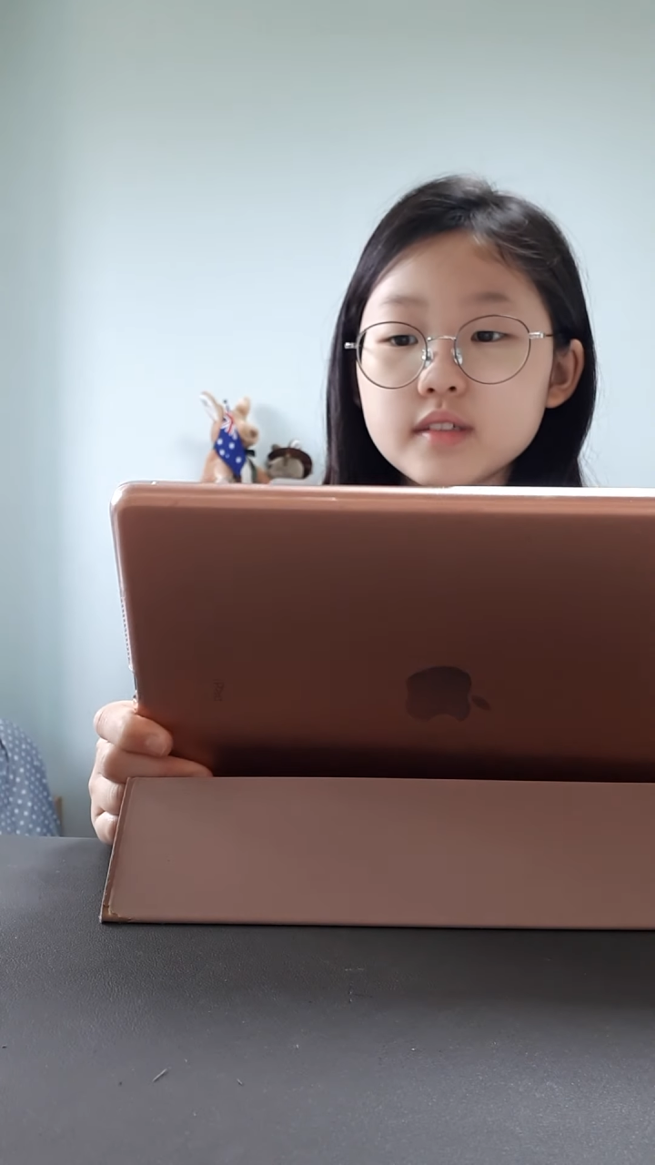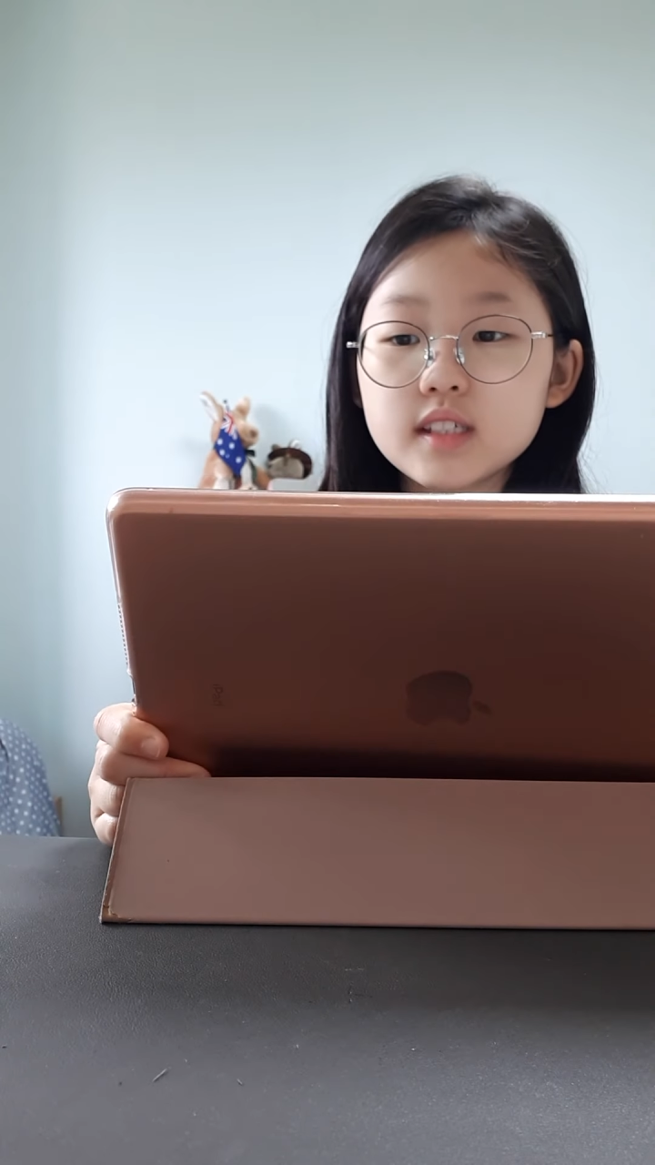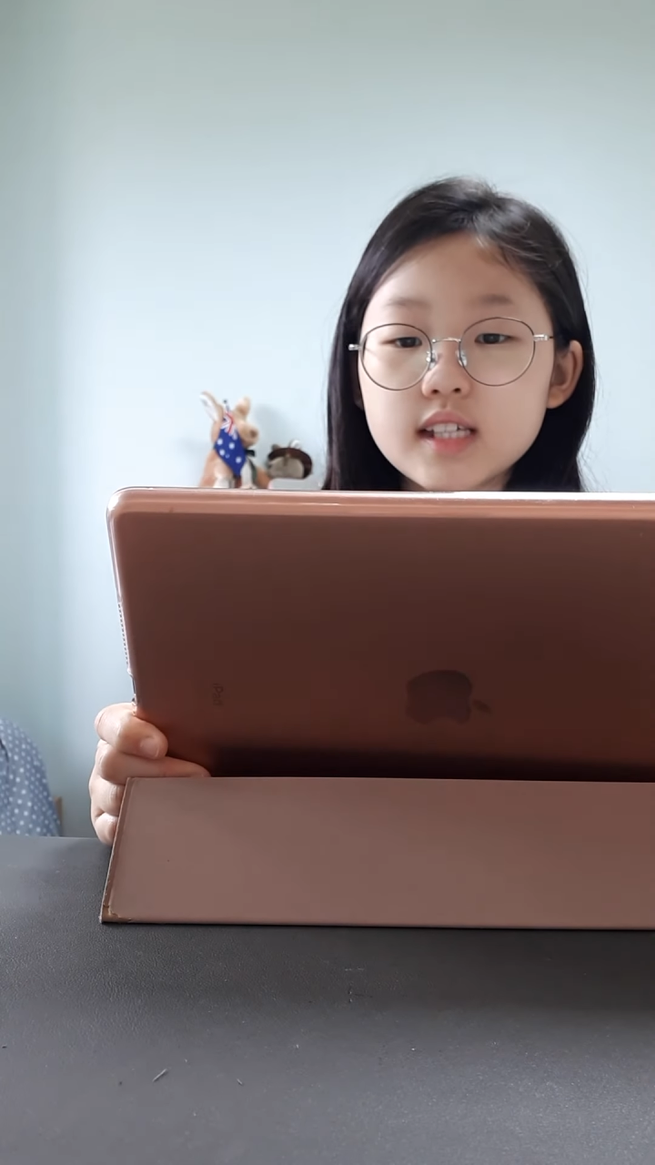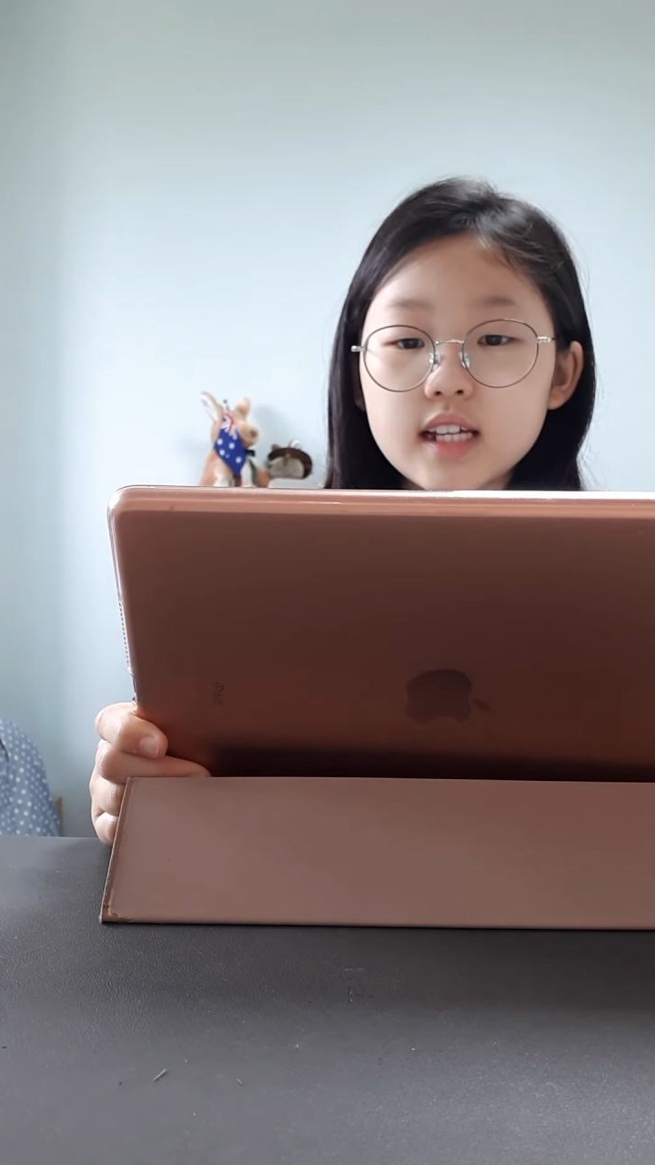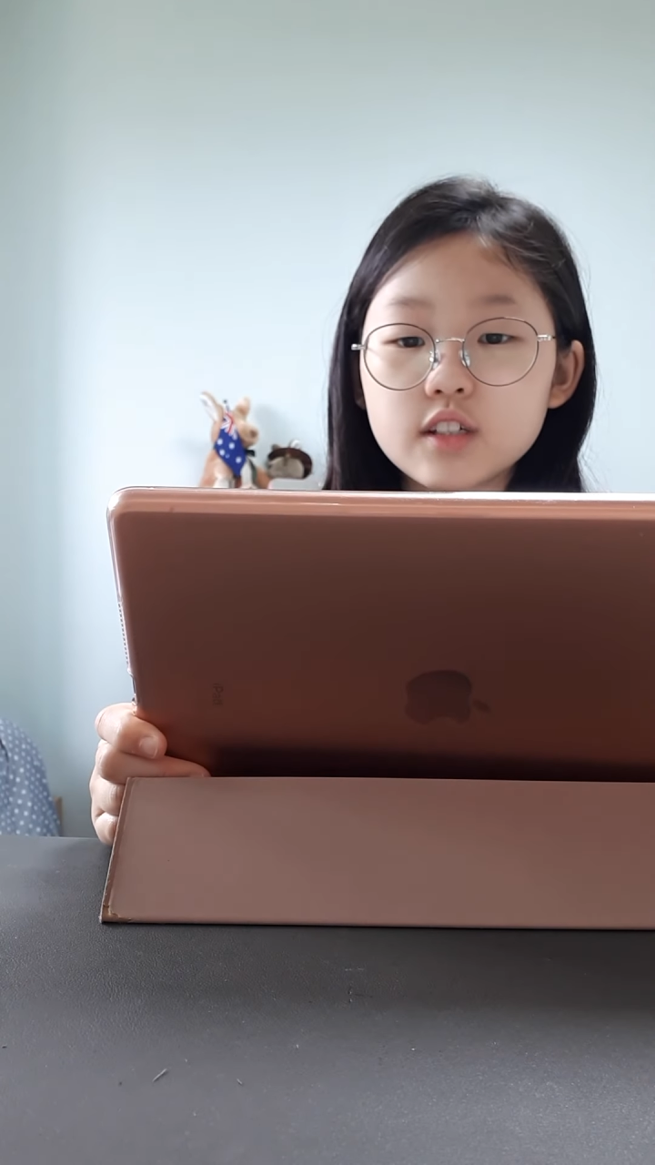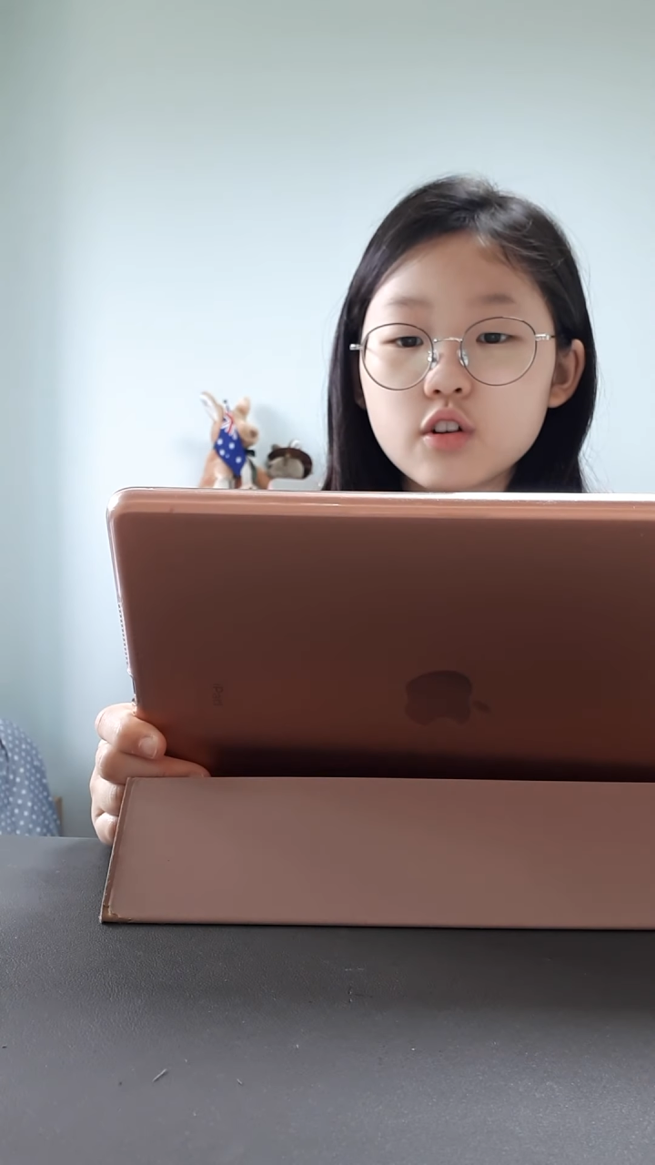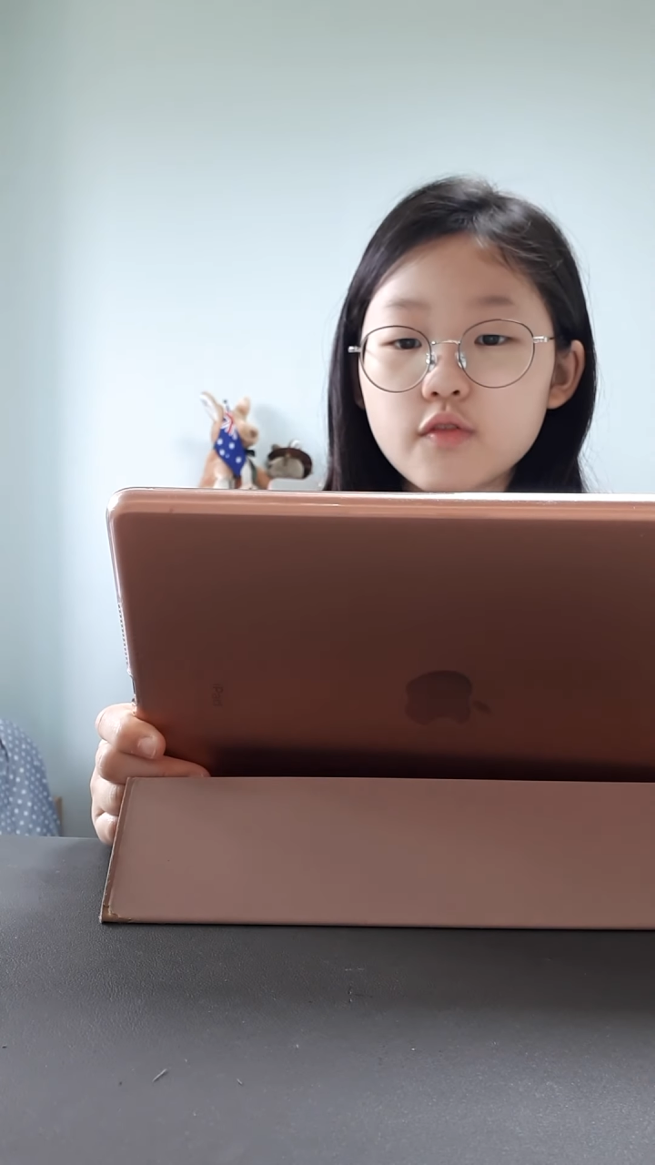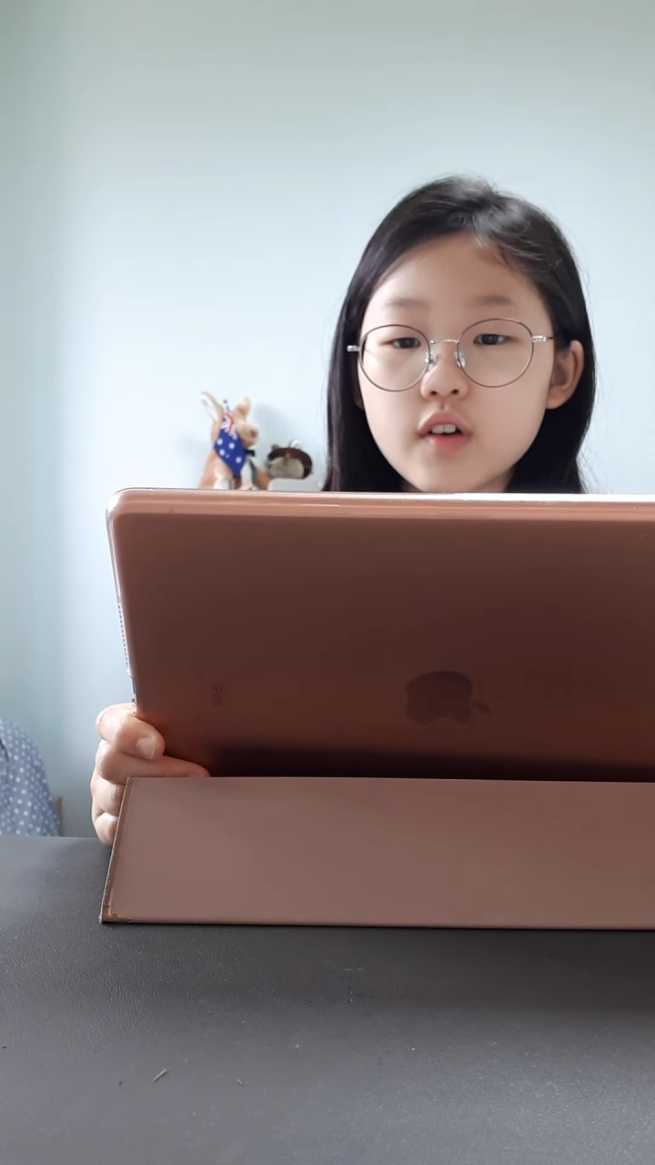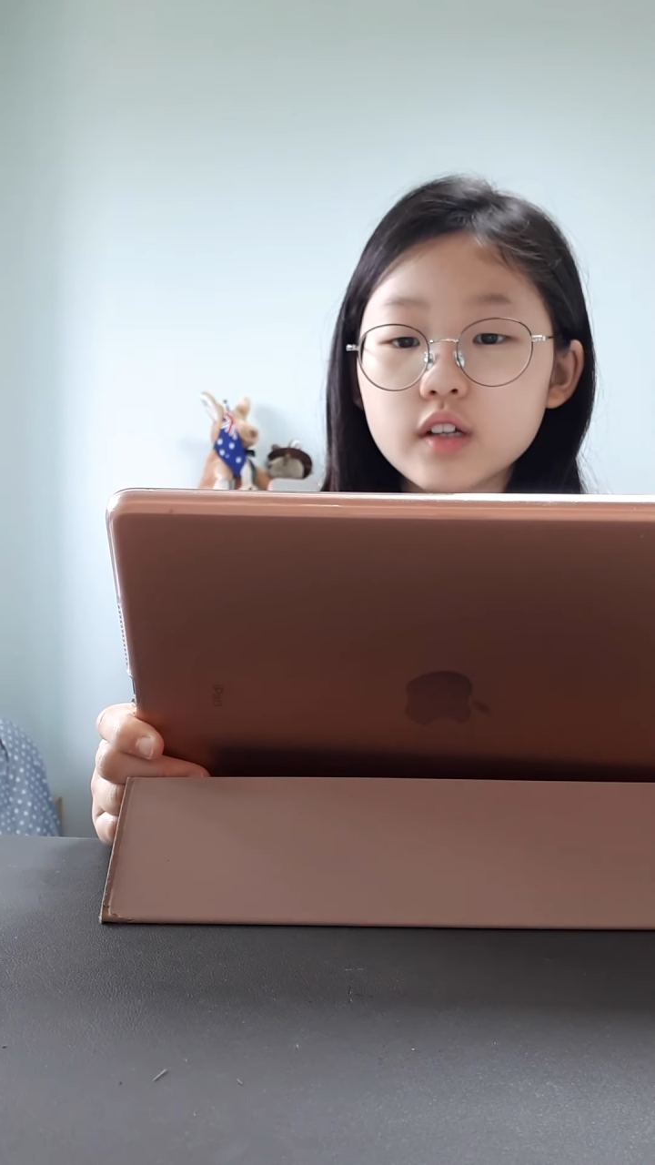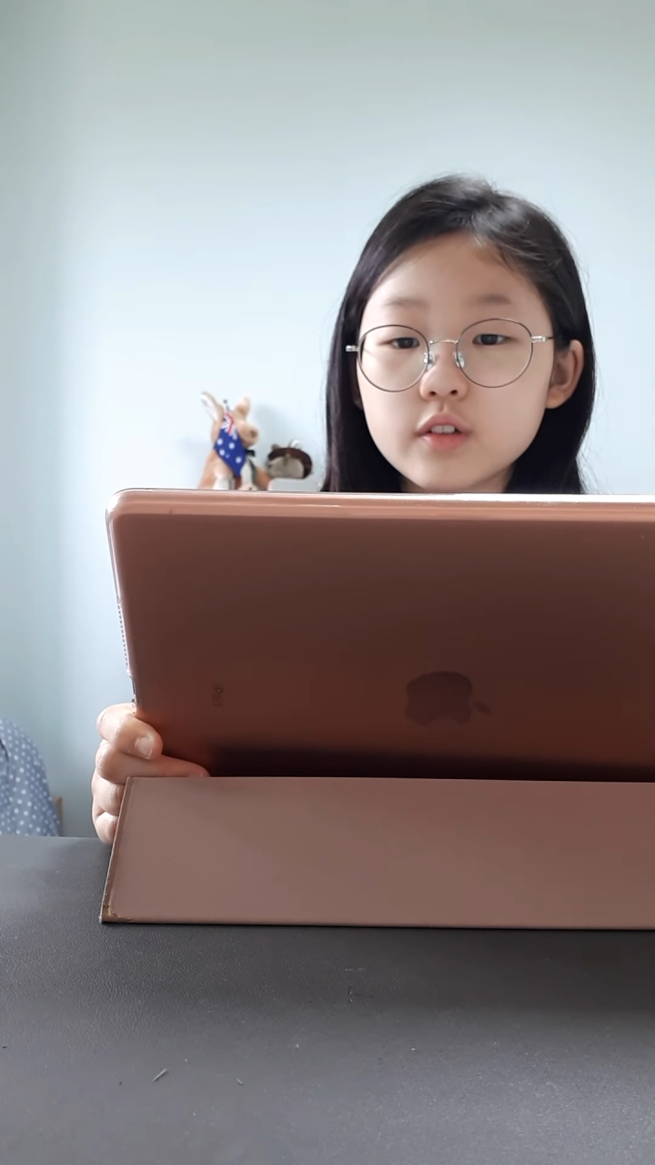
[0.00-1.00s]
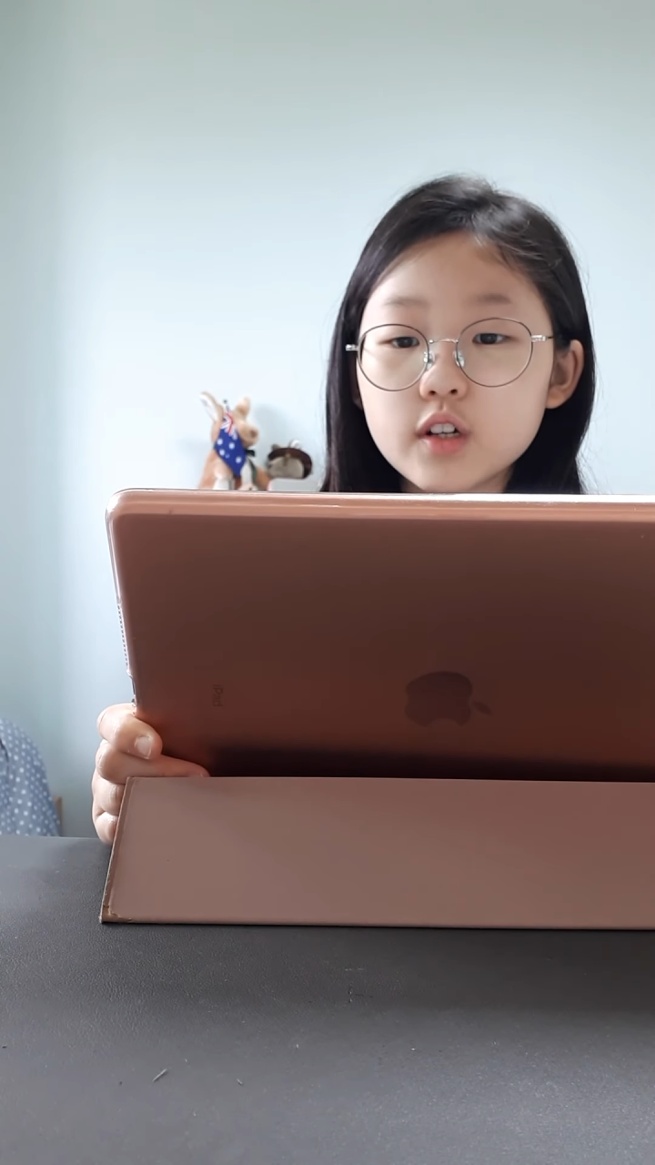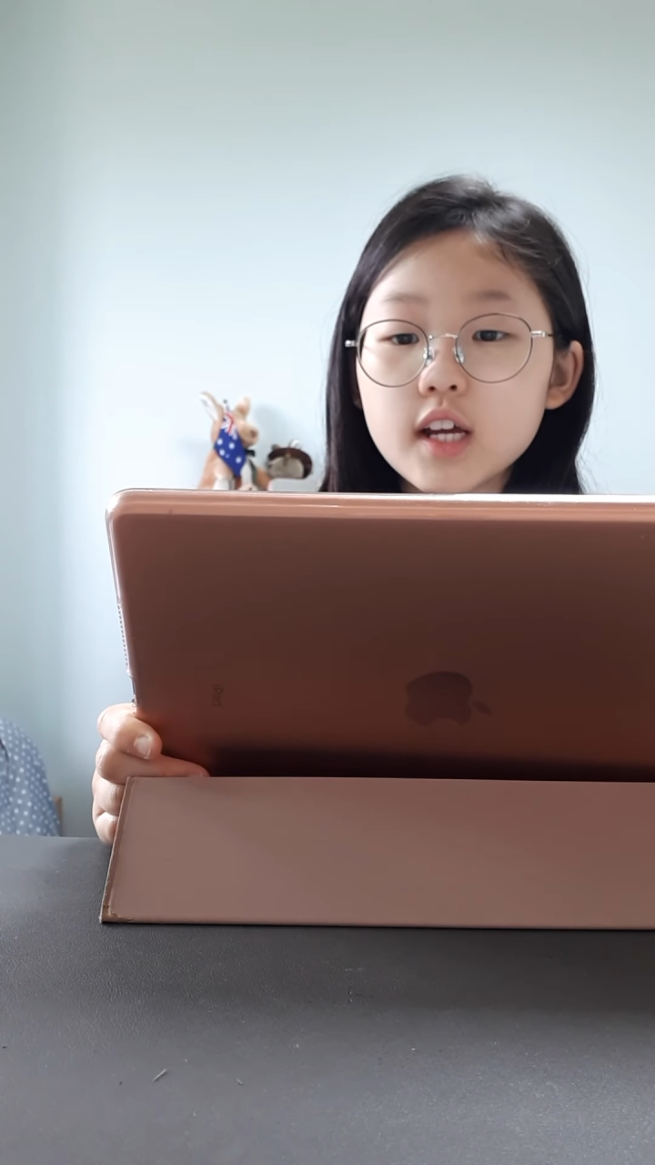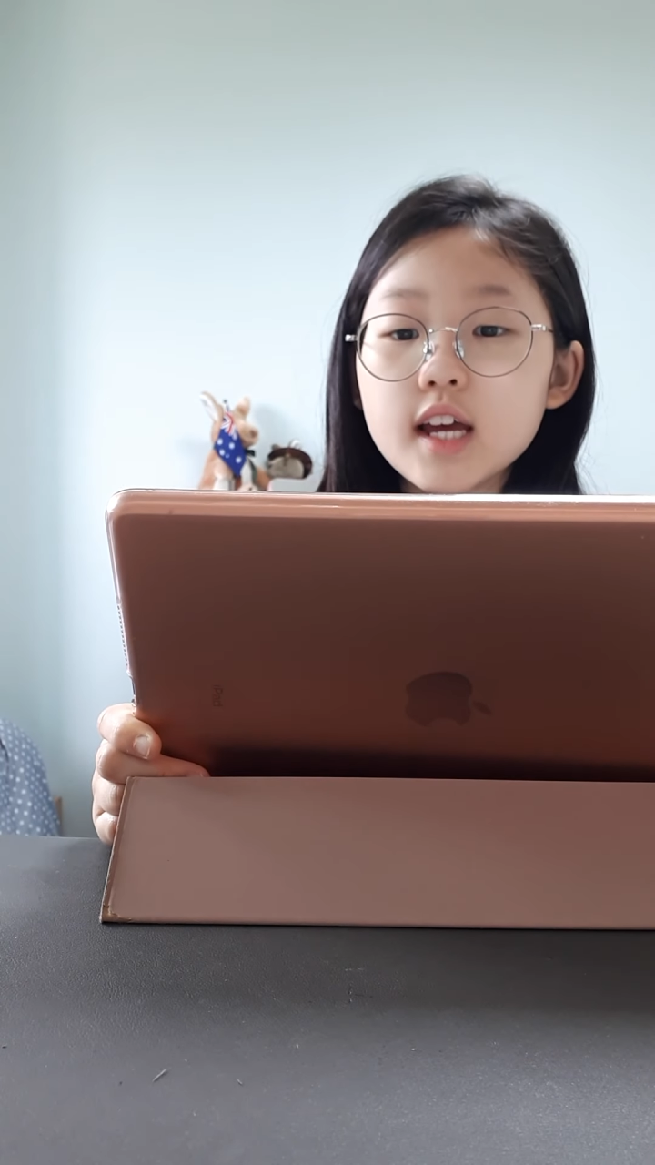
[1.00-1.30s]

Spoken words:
said her father.